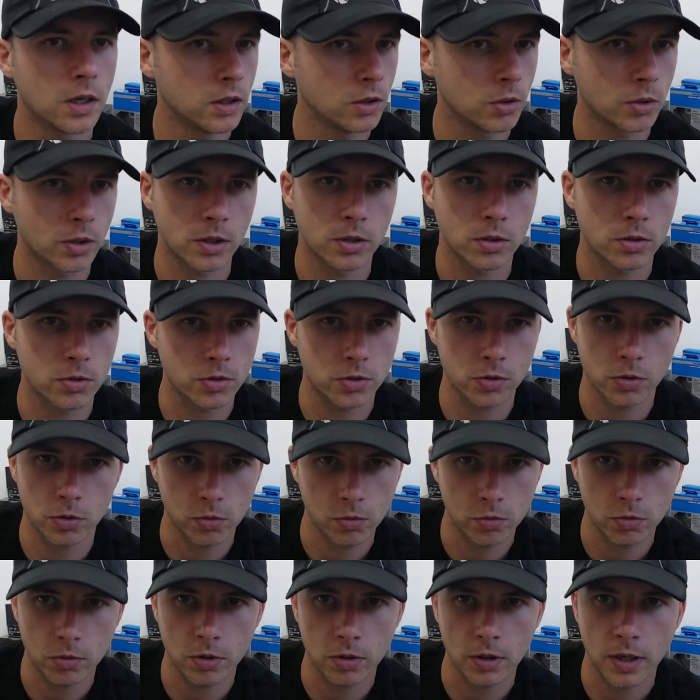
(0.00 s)
You can
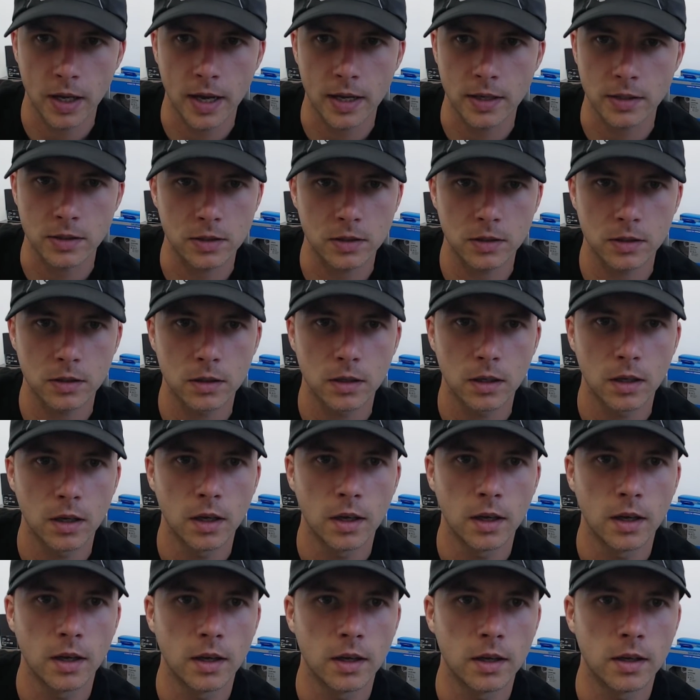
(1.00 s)
also ask
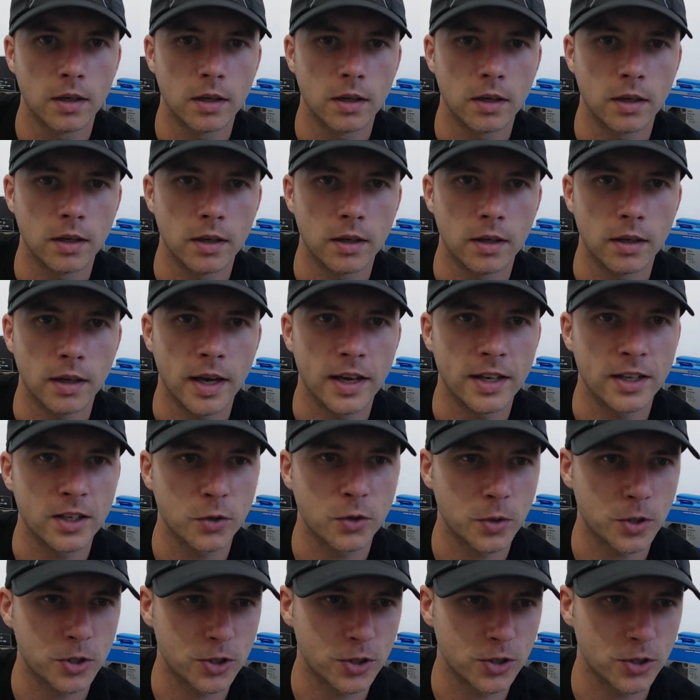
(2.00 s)
any
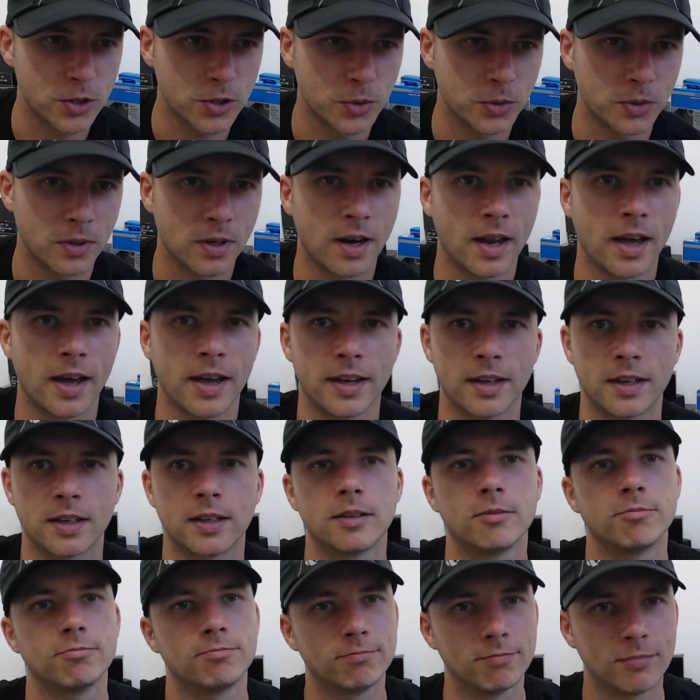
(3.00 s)
questions you would like.